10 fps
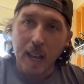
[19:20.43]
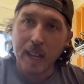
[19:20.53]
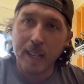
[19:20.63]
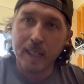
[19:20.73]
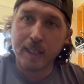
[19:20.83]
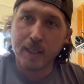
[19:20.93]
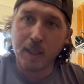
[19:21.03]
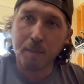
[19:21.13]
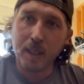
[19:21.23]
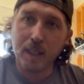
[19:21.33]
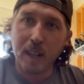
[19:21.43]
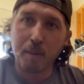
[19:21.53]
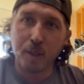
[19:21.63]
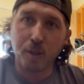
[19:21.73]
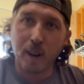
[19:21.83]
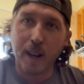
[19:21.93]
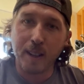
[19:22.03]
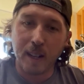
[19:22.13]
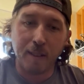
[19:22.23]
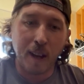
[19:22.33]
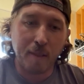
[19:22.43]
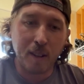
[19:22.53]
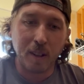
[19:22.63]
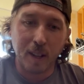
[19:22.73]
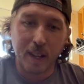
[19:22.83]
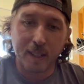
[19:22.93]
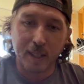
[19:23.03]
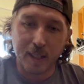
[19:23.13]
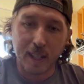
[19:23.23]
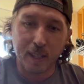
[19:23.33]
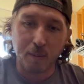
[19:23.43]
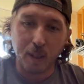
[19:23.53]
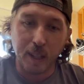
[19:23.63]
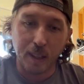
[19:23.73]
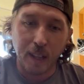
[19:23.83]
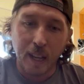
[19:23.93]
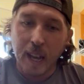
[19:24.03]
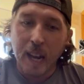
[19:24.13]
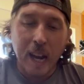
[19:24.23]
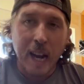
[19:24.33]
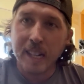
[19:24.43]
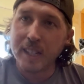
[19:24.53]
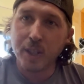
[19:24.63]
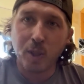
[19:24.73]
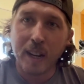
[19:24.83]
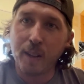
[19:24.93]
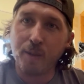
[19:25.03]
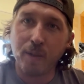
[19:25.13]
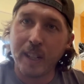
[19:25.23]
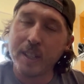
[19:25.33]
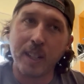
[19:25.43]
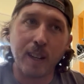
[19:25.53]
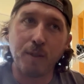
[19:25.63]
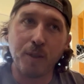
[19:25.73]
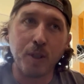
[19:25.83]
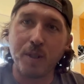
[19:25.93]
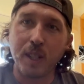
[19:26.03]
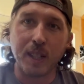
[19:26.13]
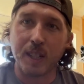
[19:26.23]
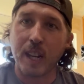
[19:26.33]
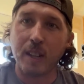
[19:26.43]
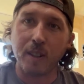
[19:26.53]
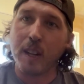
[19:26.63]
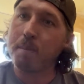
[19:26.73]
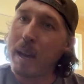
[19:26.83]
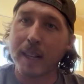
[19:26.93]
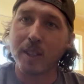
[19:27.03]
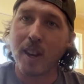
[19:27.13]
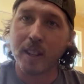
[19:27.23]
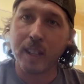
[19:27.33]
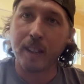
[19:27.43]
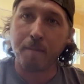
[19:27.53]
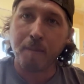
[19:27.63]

And something that I've been trying that I've having a lot of success with is instead of instead of using a standard impact socket